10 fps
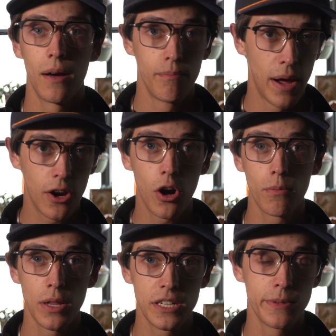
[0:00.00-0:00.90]
my car
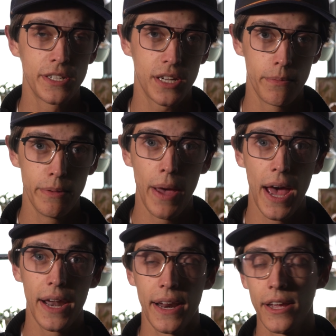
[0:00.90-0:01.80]
placement's going to be
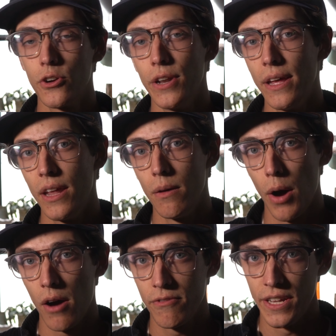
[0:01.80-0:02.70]
bad and I could end up
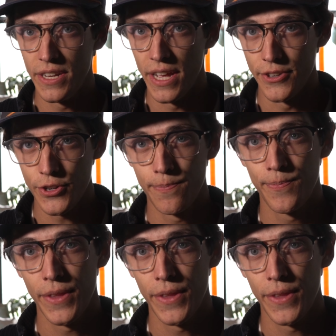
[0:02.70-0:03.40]
off in a ditch.